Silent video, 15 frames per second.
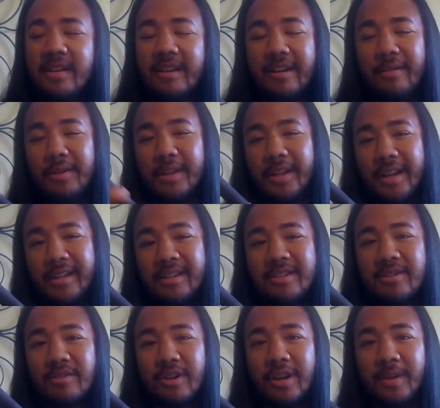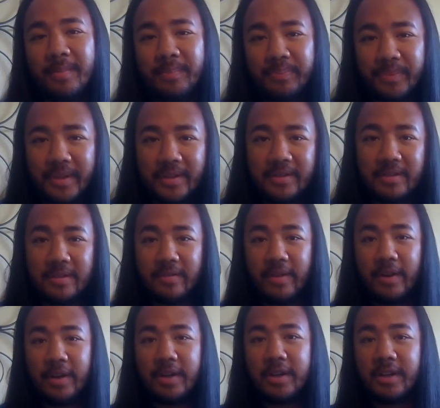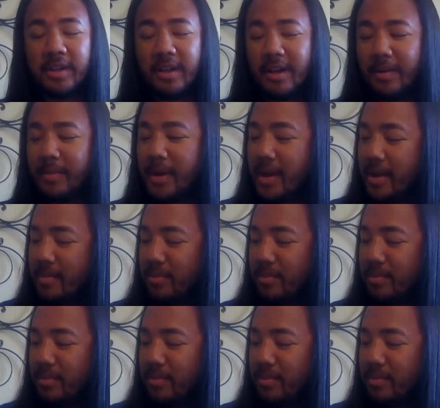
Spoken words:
I really like this grip. This is a very good club.